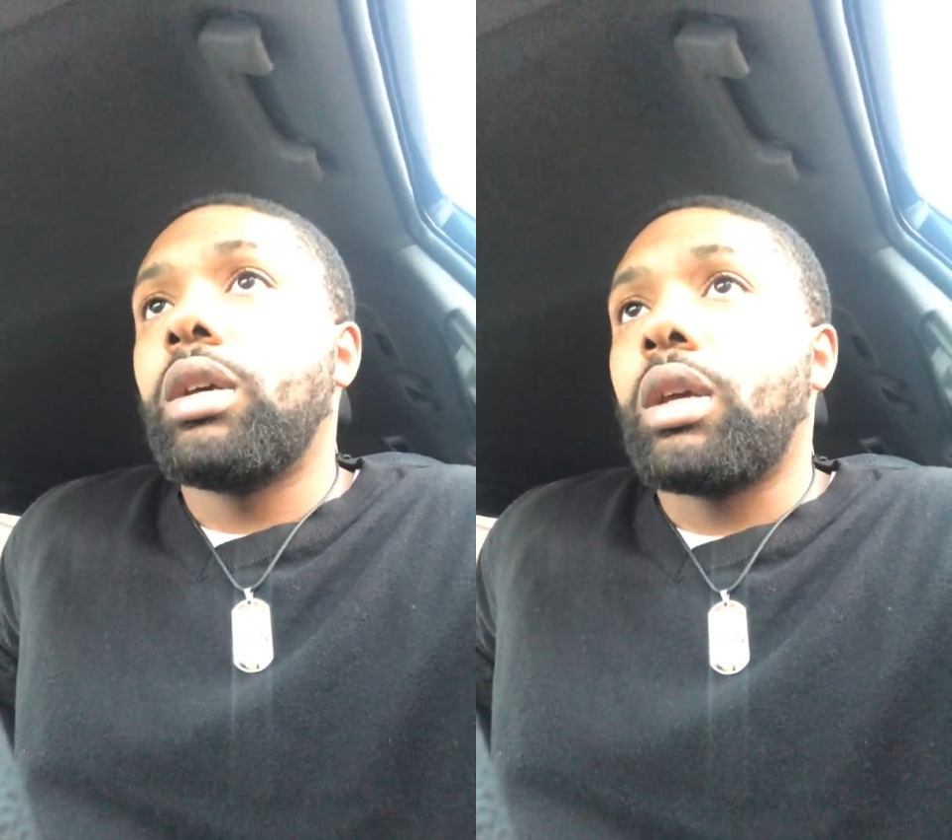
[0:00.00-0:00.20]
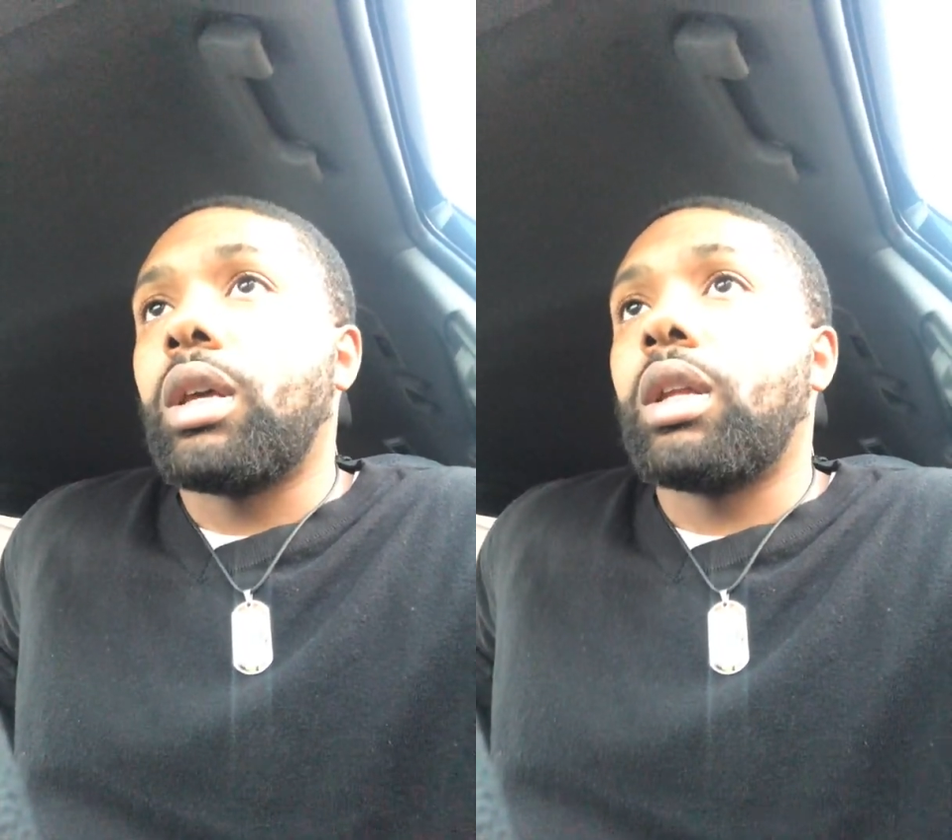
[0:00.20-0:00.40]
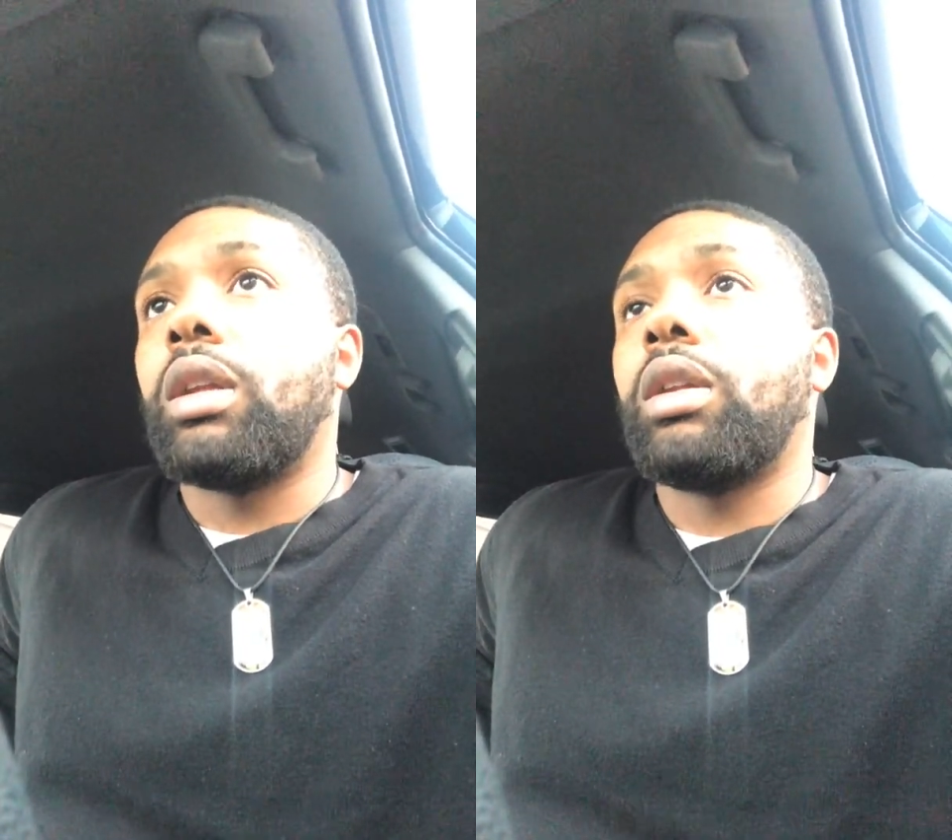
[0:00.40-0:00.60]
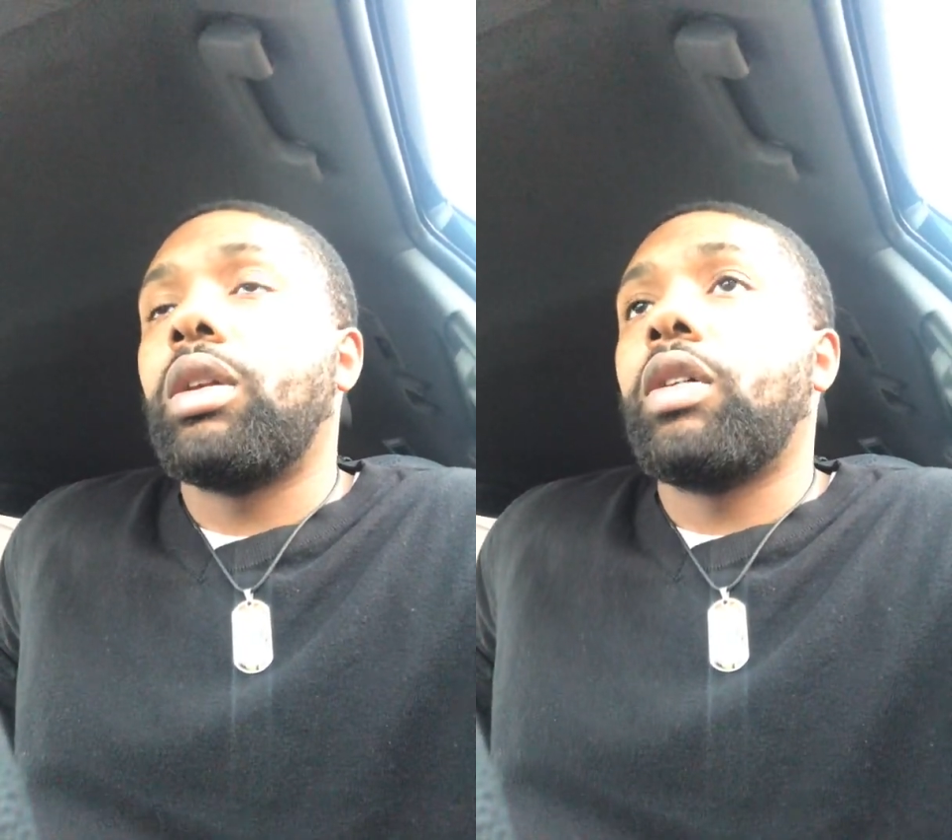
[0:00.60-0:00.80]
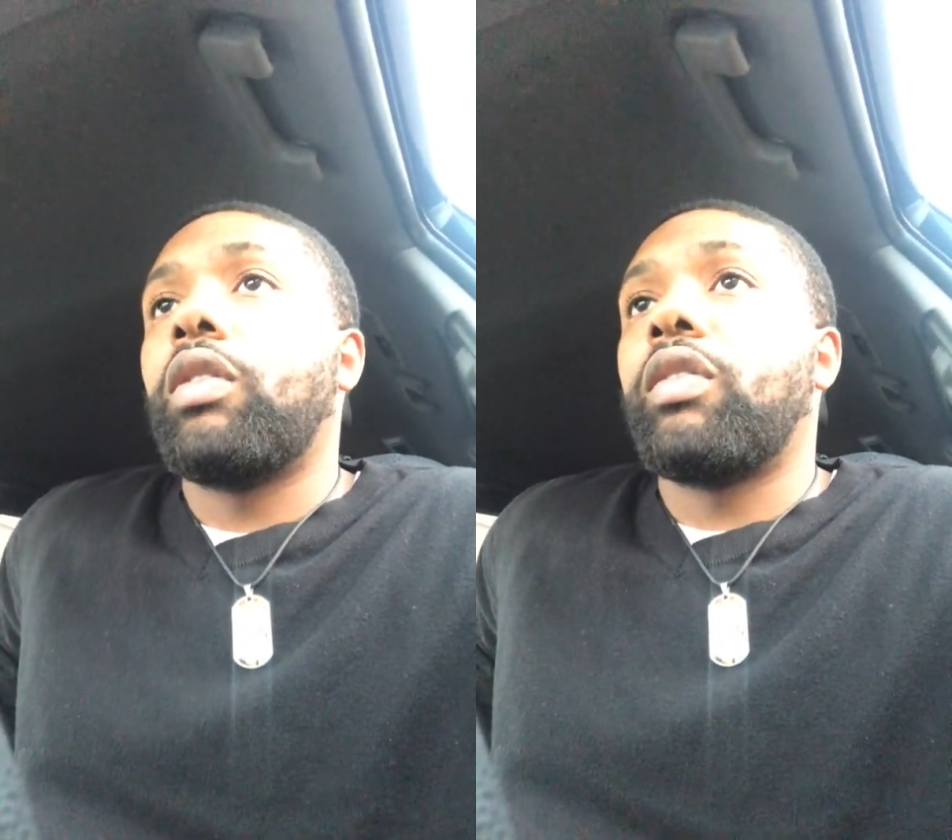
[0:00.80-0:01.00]
in
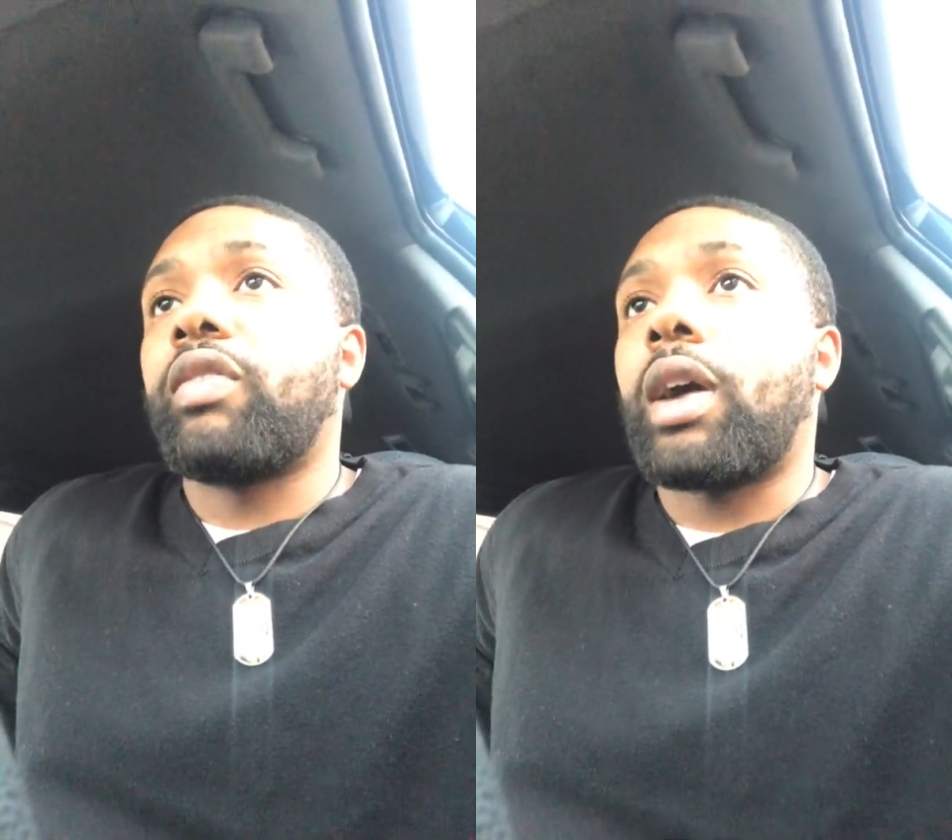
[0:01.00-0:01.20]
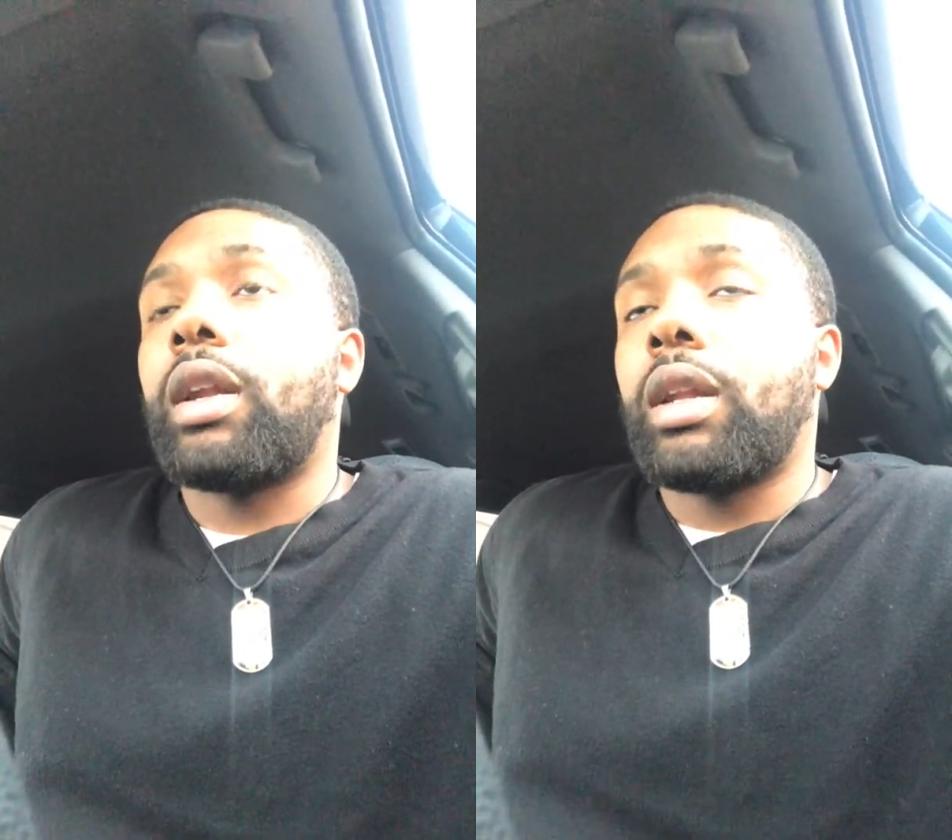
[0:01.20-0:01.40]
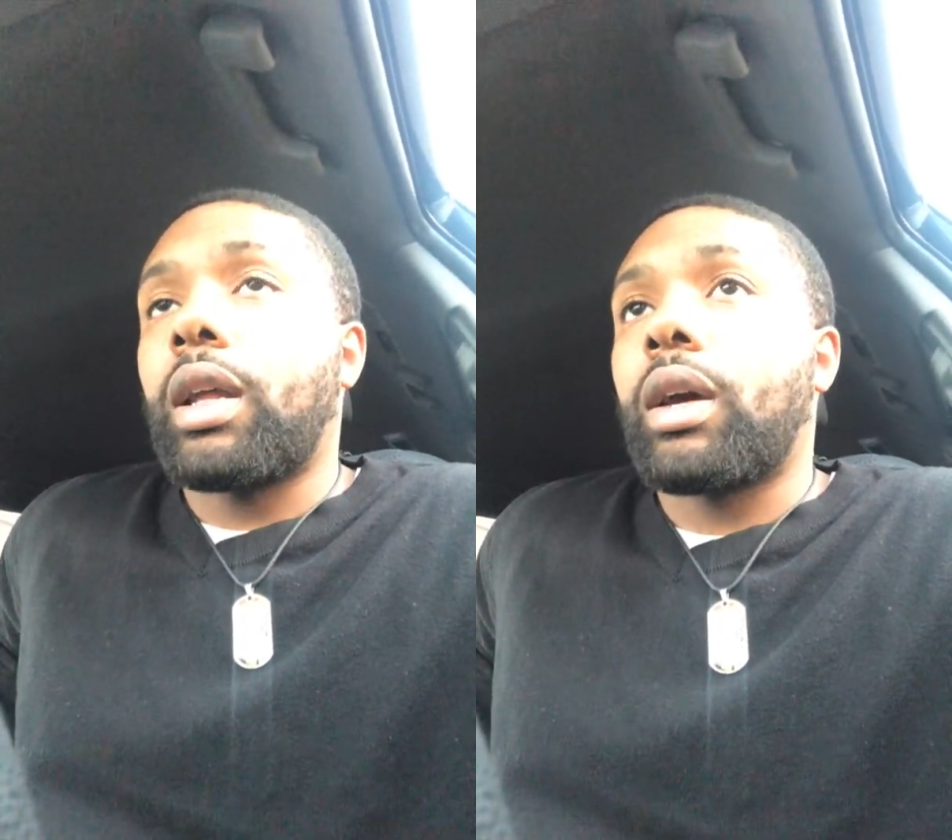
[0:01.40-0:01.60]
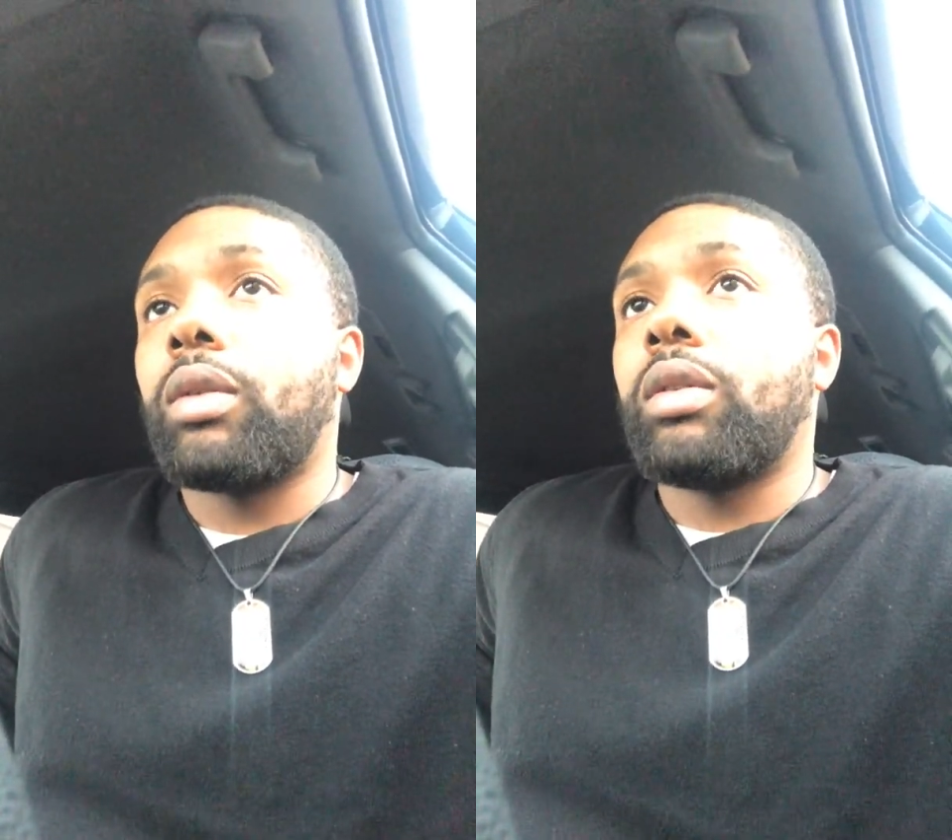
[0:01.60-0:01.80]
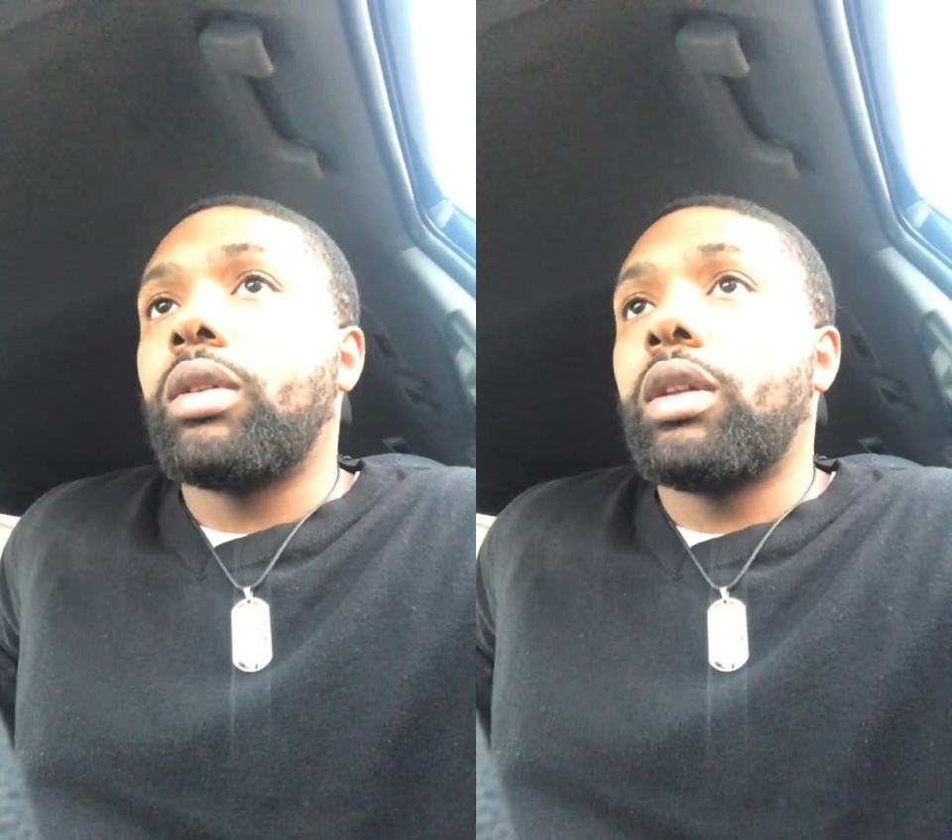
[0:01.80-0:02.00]
finding out